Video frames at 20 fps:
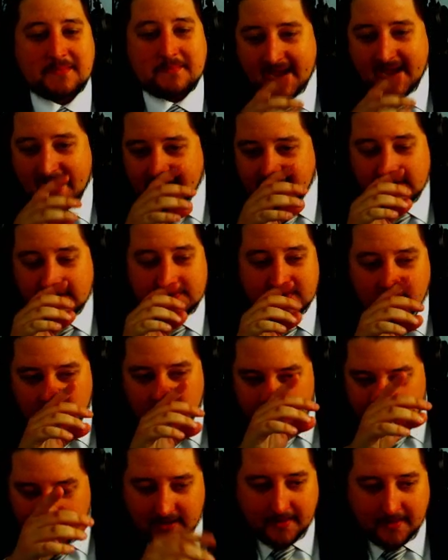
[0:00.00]
a massive
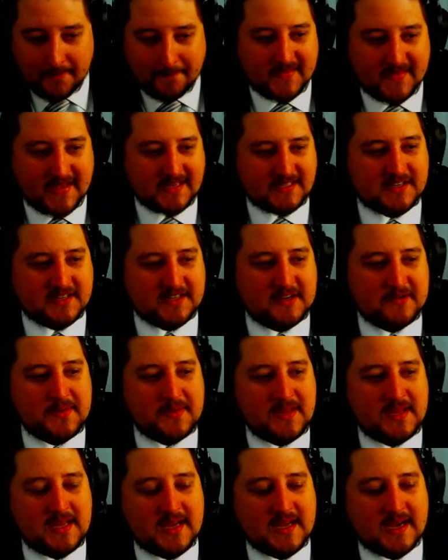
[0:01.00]
tournament it's going to
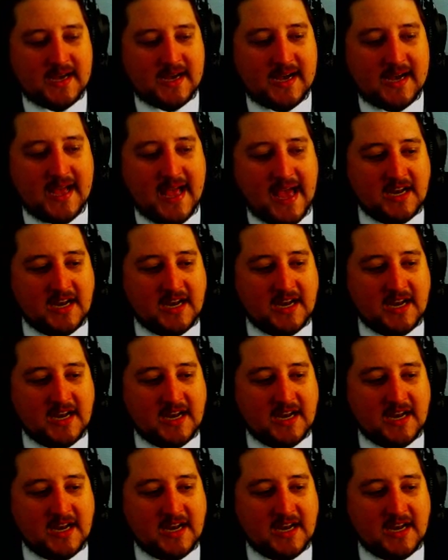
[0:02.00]
be uh,